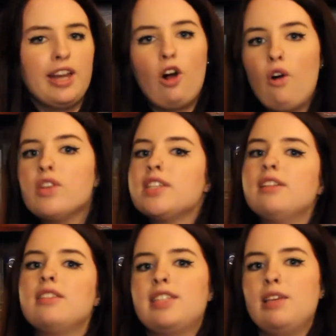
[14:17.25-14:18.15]
and all of a
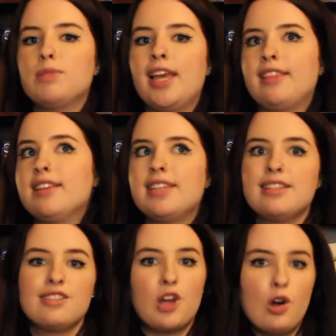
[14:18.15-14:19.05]
sudden it seems like this
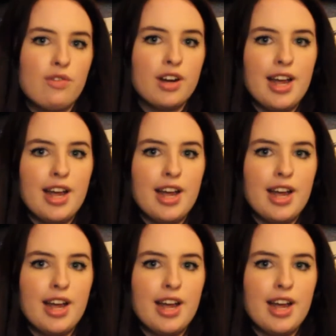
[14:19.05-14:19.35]
isn't over,